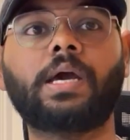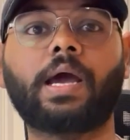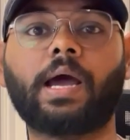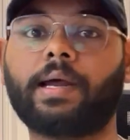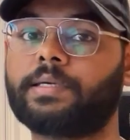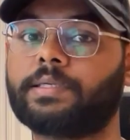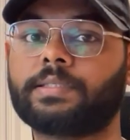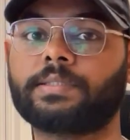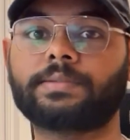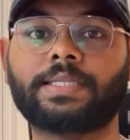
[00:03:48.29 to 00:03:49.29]
and
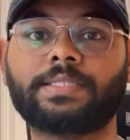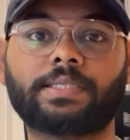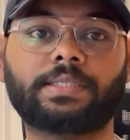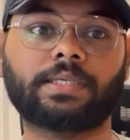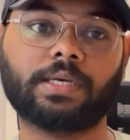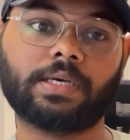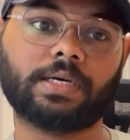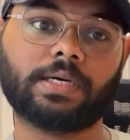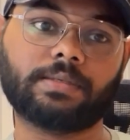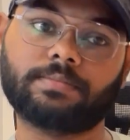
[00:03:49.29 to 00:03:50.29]
that's it.
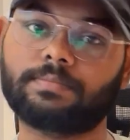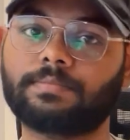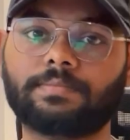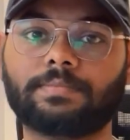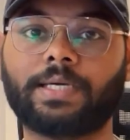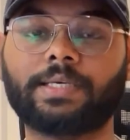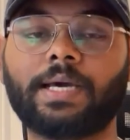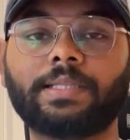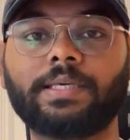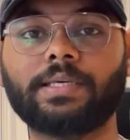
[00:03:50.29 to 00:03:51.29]

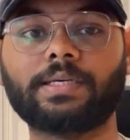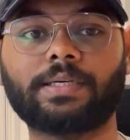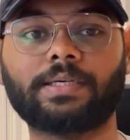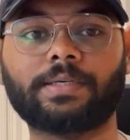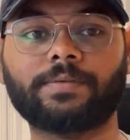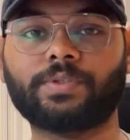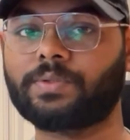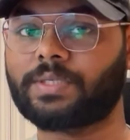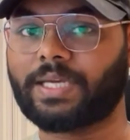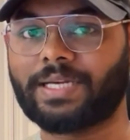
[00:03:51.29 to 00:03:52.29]
I think
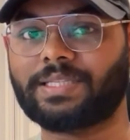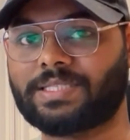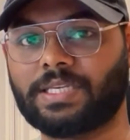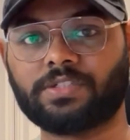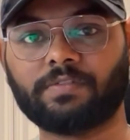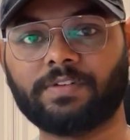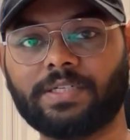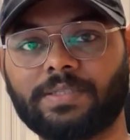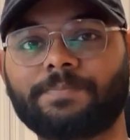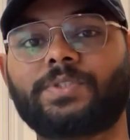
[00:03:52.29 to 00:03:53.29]
you get the gist of
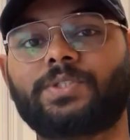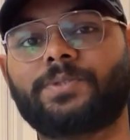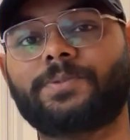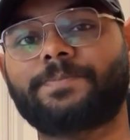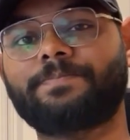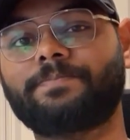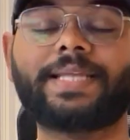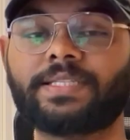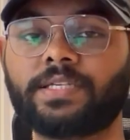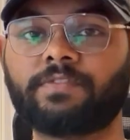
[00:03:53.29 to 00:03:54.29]
it. So
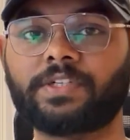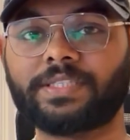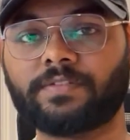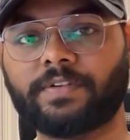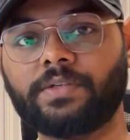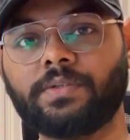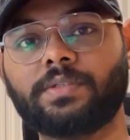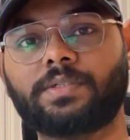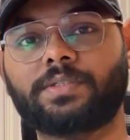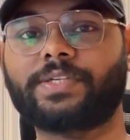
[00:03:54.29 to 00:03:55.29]
that's it for this video.
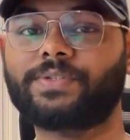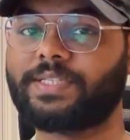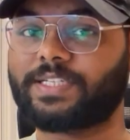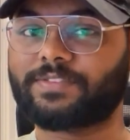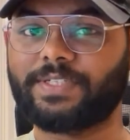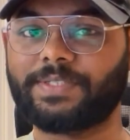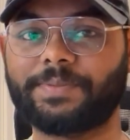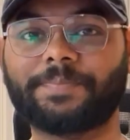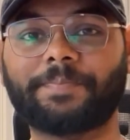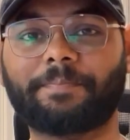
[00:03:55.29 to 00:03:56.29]
See you in the next video.
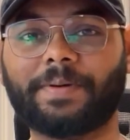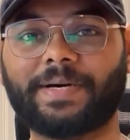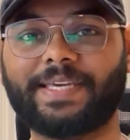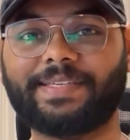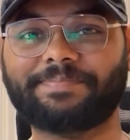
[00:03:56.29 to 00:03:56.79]
Bye bye.